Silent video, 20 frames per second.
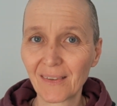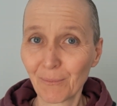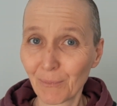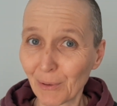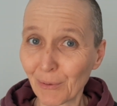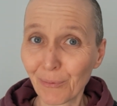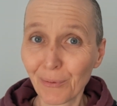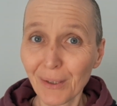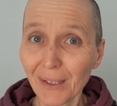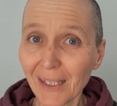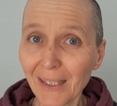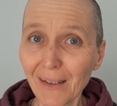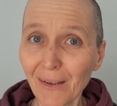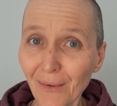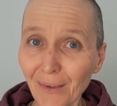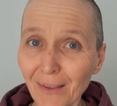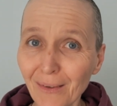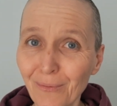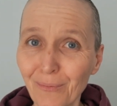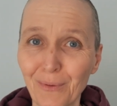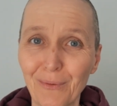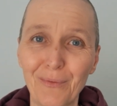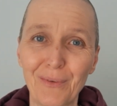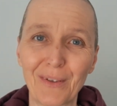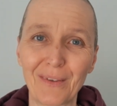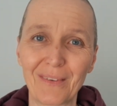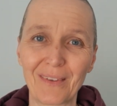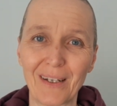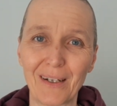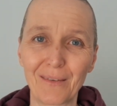Be really honest with
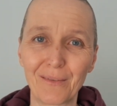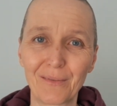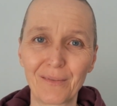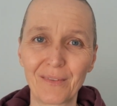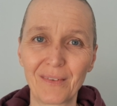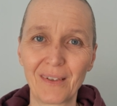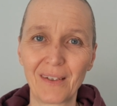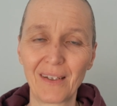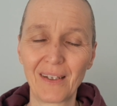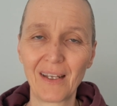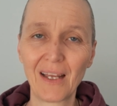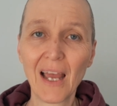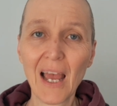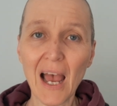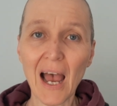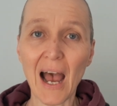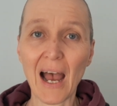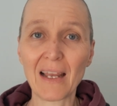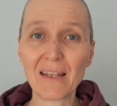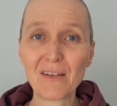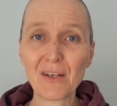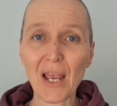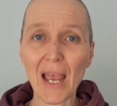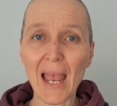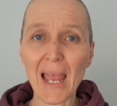yourself. Are you